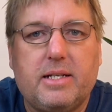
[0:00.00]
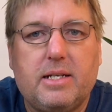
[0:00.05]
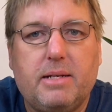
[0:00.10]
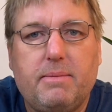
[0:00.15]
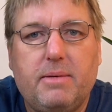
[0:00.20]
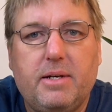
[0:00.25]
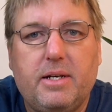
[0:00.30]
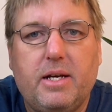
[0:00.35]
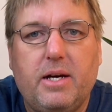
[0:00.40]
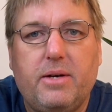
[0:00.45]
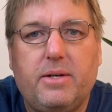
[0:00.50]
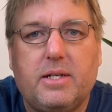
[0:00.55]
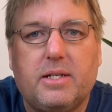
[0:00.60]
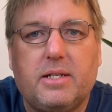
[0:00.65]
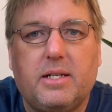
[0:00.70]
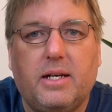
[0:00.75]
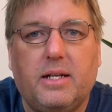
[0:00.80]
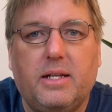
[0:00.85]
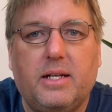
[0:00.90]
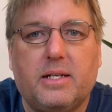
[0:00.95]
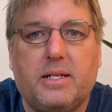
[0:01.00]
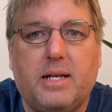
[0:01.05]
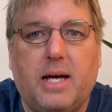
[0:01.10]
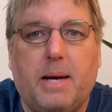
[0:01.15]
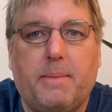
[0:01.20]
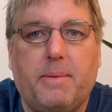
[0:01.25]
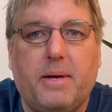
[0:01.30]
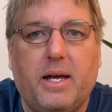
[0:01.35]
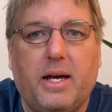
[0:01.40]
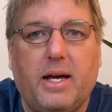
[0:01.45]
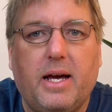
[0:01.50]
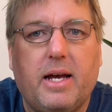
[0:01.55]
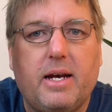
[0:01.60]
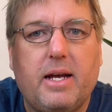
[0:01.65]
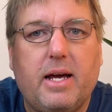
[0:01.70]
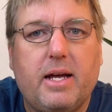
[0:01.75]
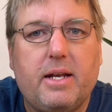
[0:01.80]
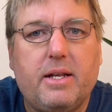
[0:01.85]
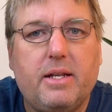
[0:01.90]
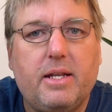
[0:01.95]
simply noticing this happening,
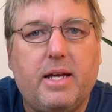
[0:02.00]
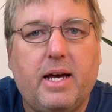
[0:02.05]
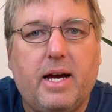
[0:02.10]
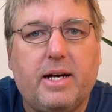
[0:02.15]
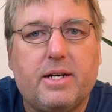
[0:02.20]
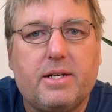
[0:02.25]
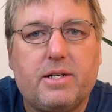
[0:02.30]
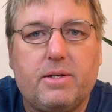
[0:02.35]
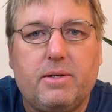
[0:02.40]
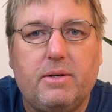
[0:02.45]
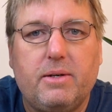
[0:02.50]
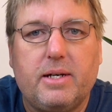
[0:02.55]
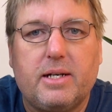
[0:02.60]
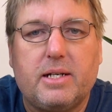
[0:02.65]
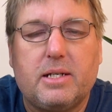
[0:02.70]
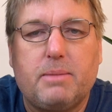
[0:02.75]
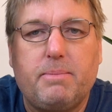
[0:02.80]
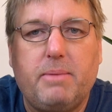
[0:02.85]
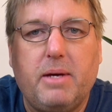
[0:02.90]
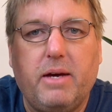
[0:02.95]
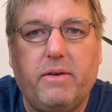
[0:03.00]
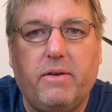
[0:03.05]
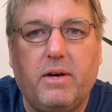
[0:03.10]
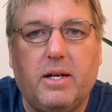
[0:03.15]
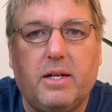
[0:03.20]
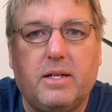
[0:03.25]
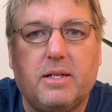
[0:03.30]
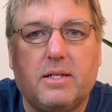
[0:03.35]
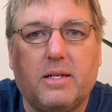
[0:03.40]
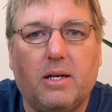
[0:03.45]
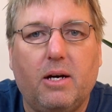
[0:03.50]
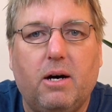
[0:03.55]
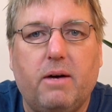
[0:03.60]
and the actual experience